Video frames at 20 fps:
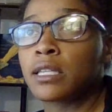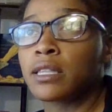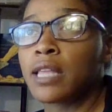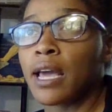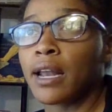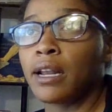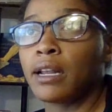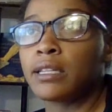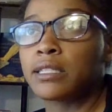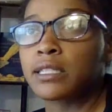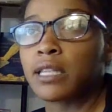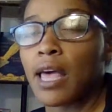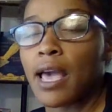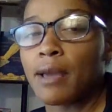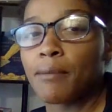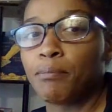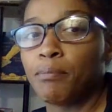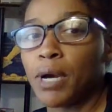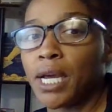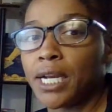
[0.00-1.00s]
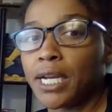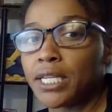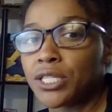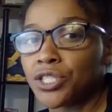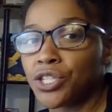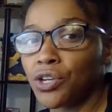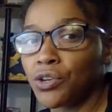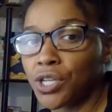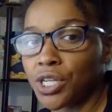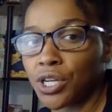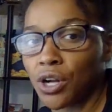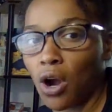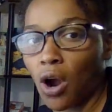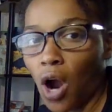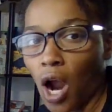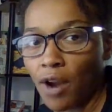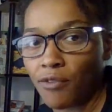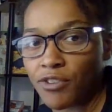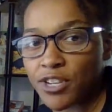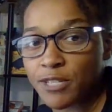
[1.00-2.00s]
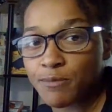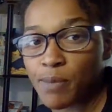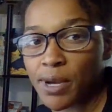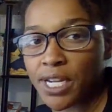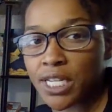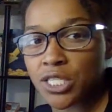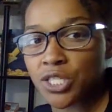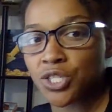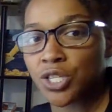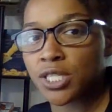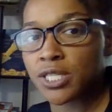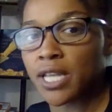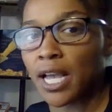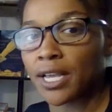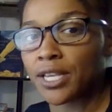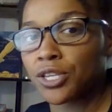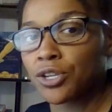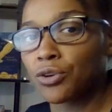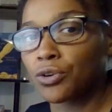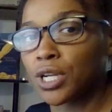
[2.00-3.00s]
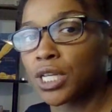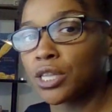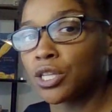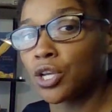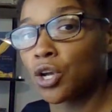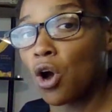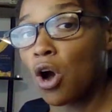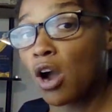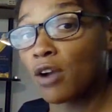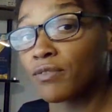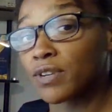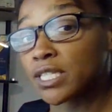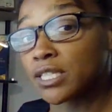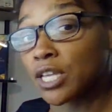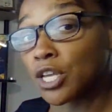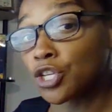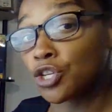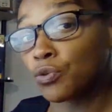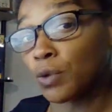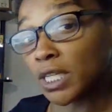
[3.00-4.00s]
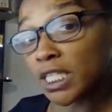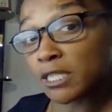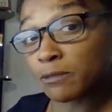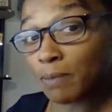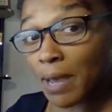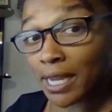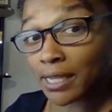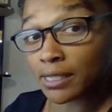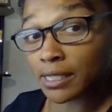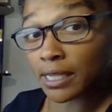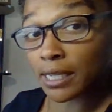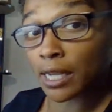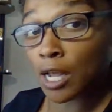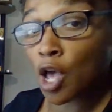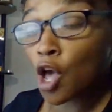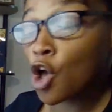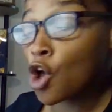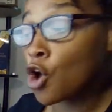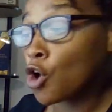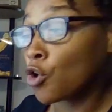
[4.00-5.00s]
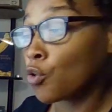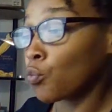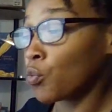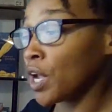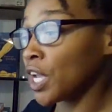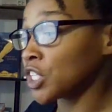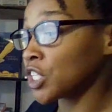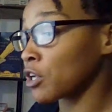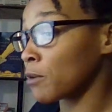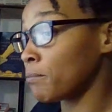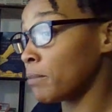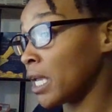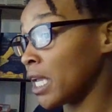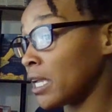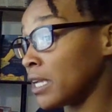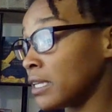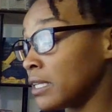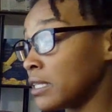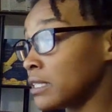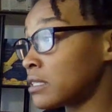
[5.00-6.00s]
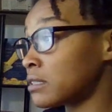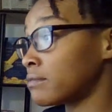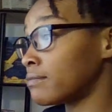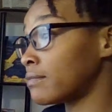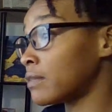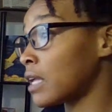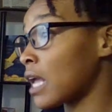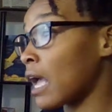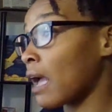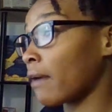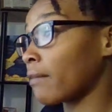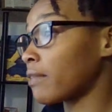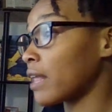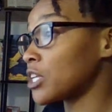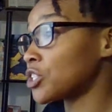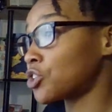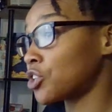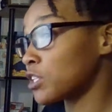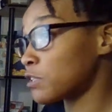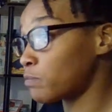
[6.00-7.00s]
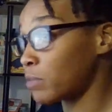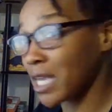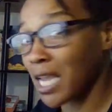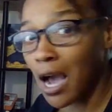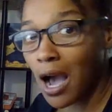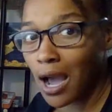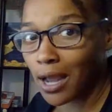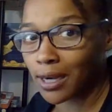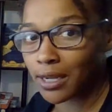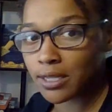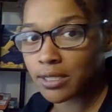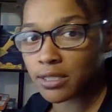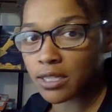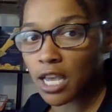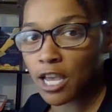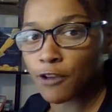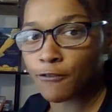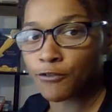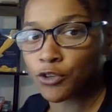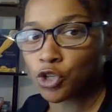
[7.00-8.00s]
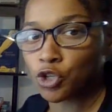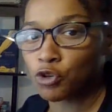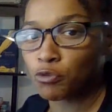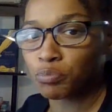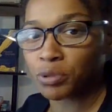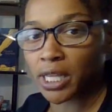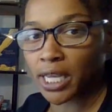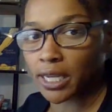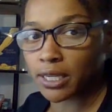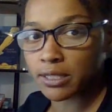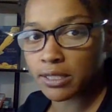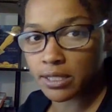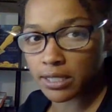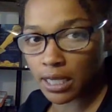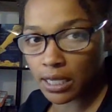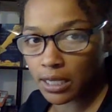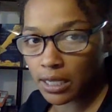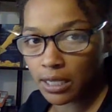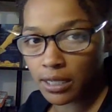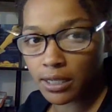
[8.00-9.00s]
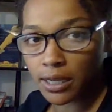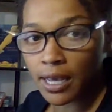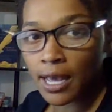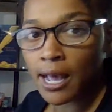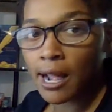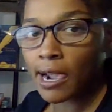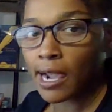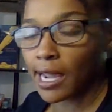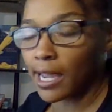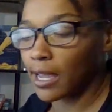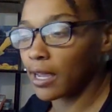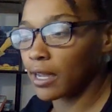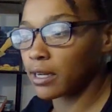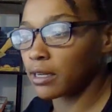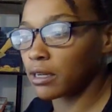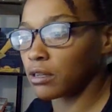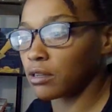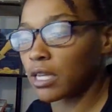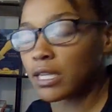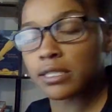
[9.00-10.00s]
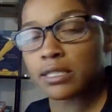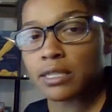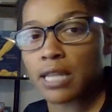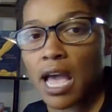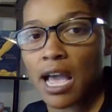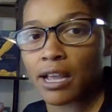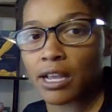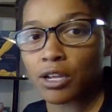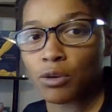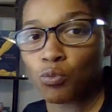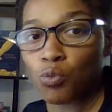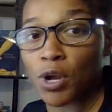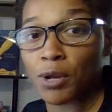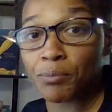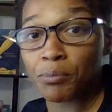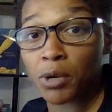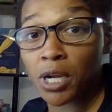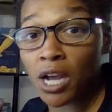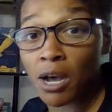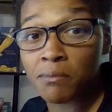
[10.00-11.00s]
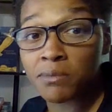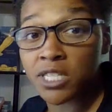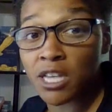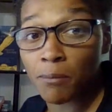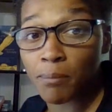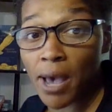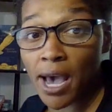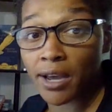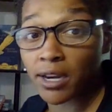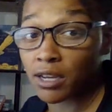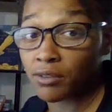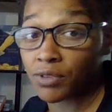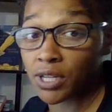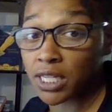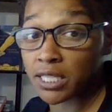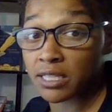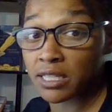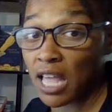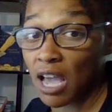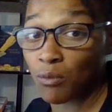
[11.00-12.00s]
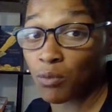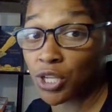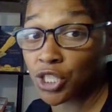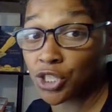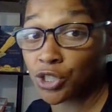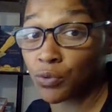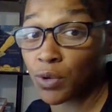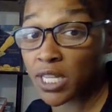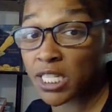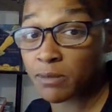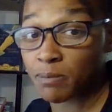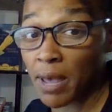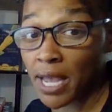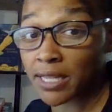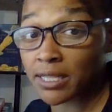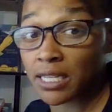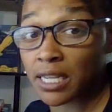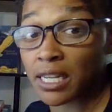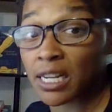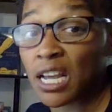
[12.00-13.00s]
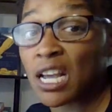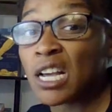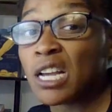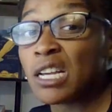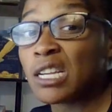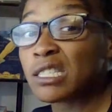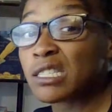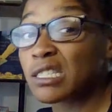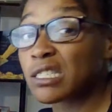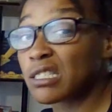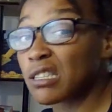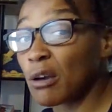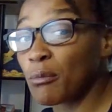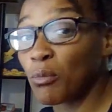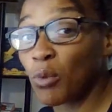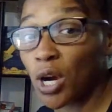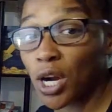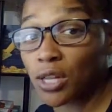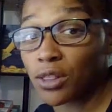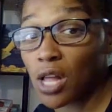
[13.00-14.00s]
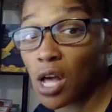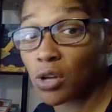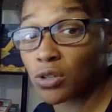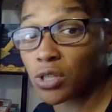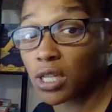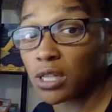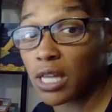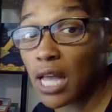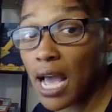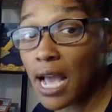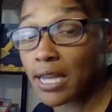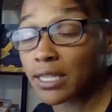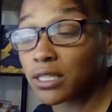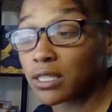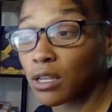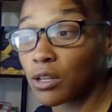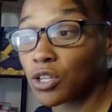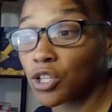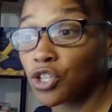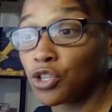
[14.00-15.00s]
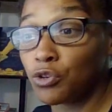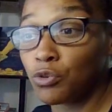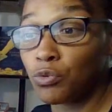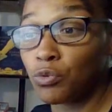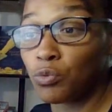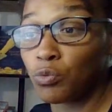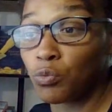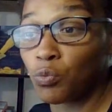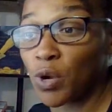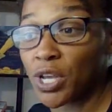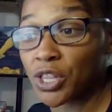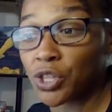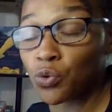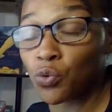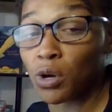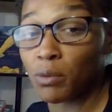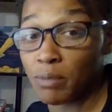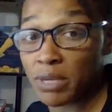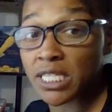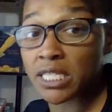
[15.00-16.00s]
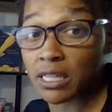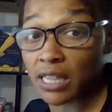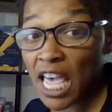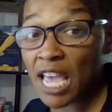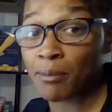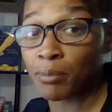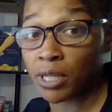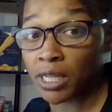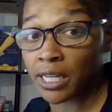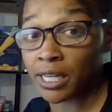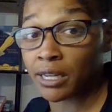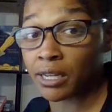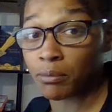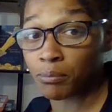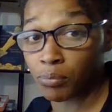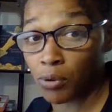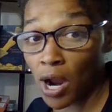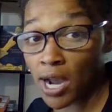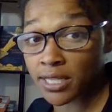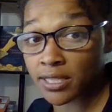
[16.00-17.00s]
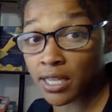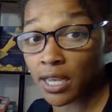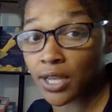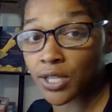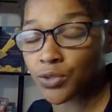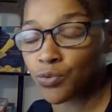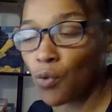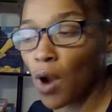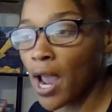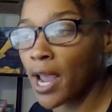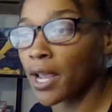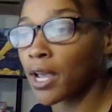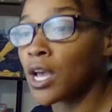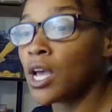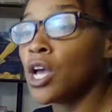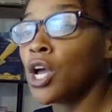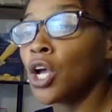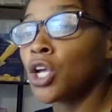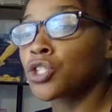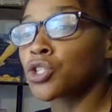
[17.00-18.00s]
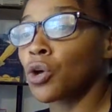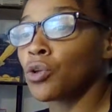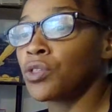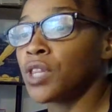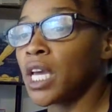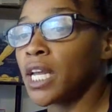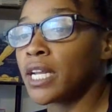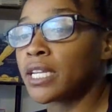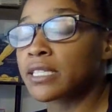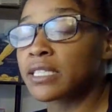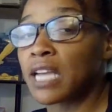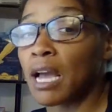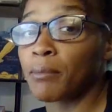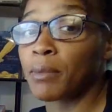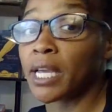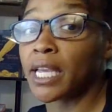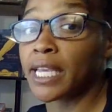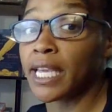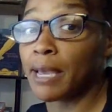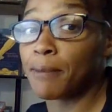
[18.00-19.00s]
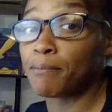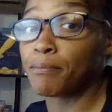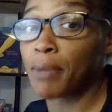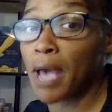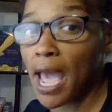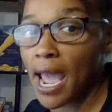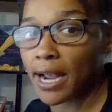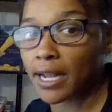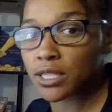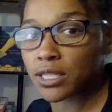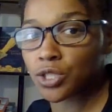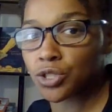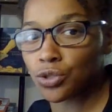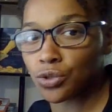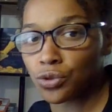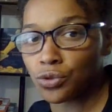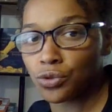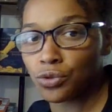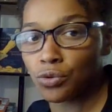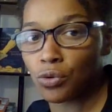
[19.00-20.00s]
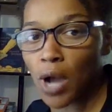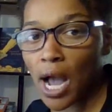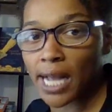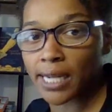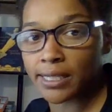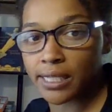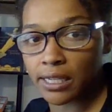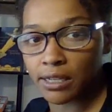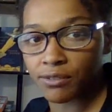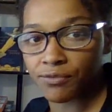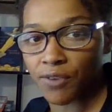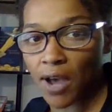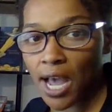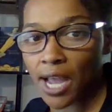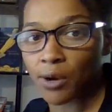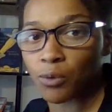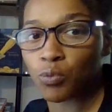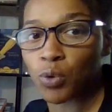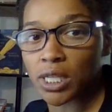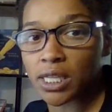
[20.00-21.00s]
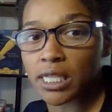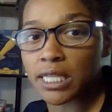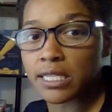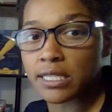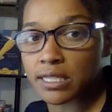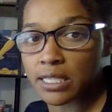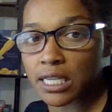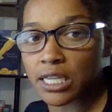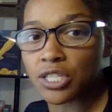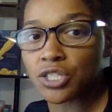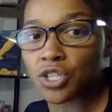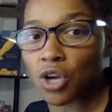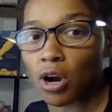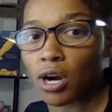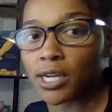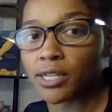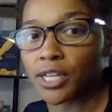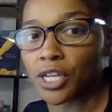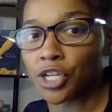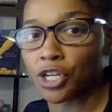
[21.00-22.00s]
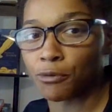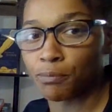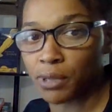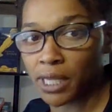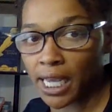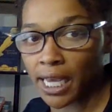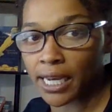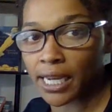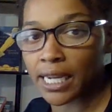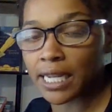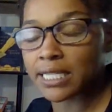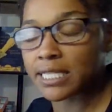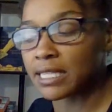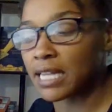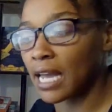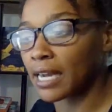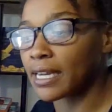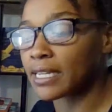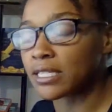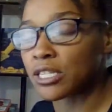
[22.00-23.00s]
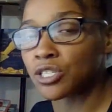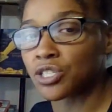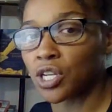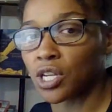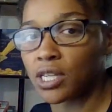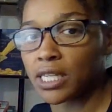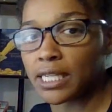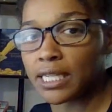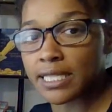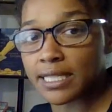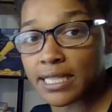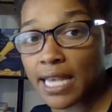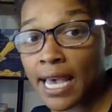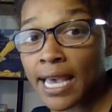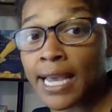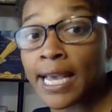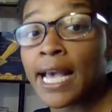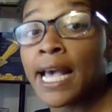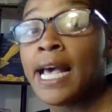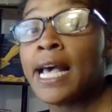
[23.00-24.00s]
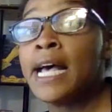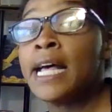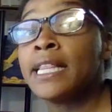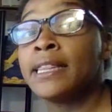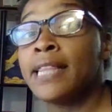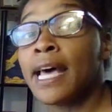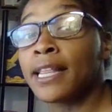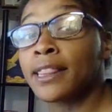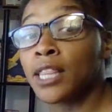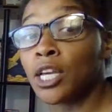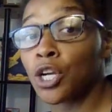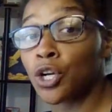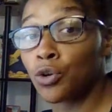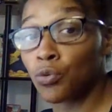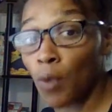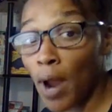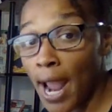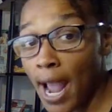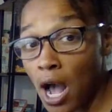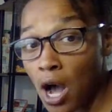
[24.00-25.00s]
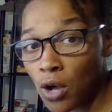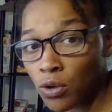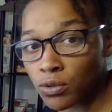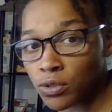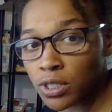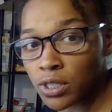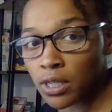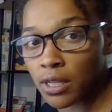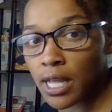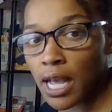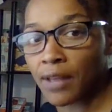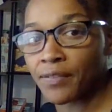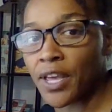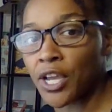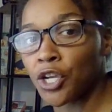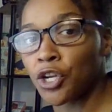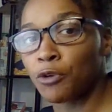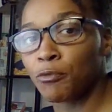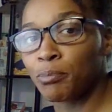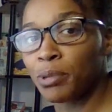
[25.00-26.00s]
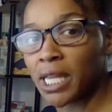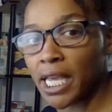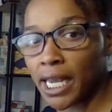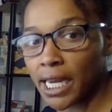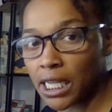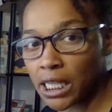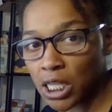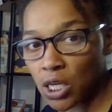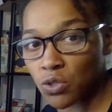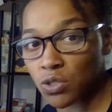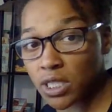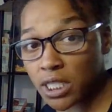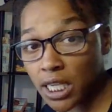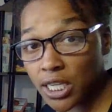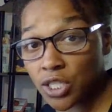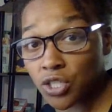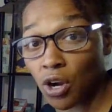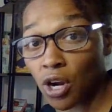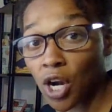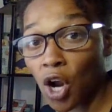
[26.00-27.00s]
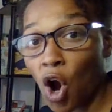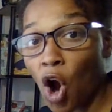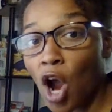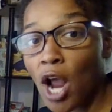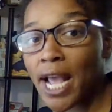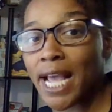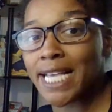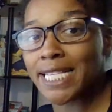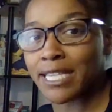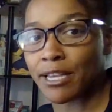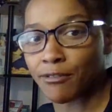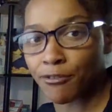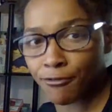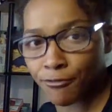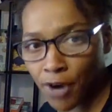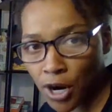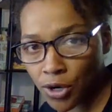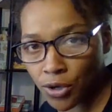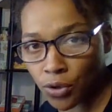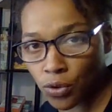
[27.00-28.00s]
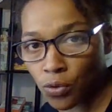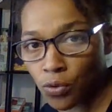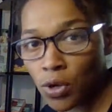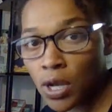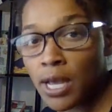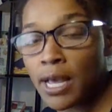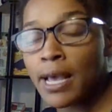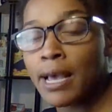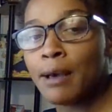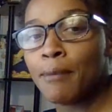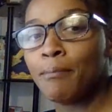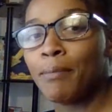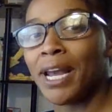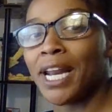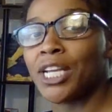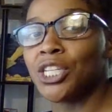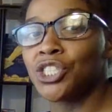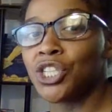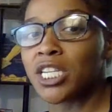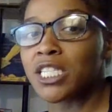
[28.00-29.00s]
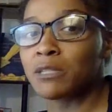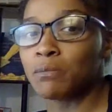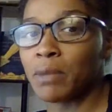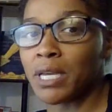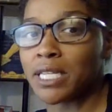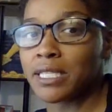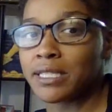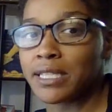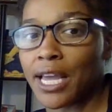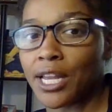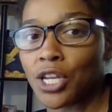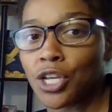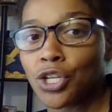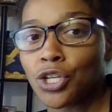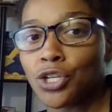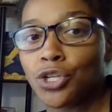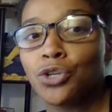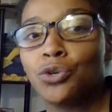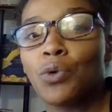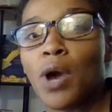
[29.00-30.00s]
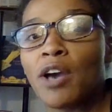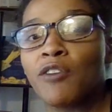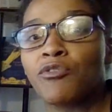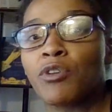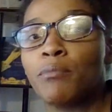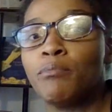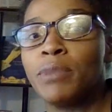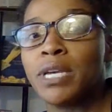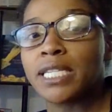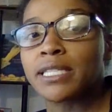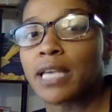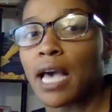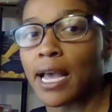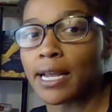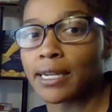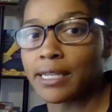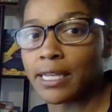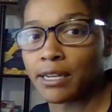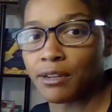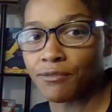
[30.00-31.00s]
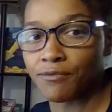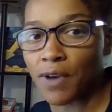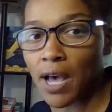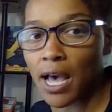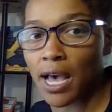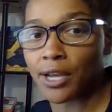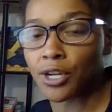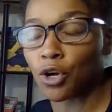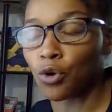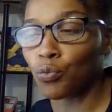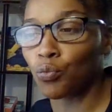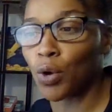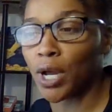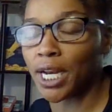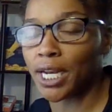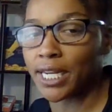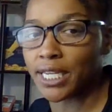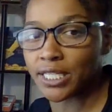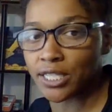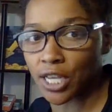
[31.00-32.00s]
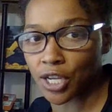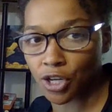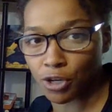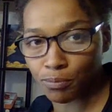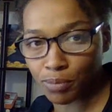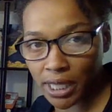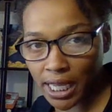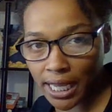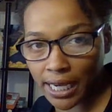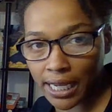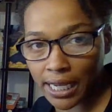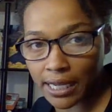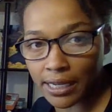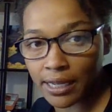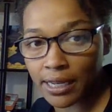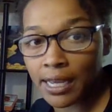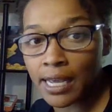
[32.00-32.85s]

that it's like, but it's yielding a harvest, but it's just not yielding the harvest that you expected, which means, let's just be honest, if you plant a seed and it's not what comes up out of it is not what you expected, somewhere along the lines, you went through a mislabeling process, right? So then it's time to get back to identifying what these seeds are that you're planting. It's not necessarily to say that the ground that you're planting those seeds on isn't fertile, but it just means that you have misidentified what it is that you're planting.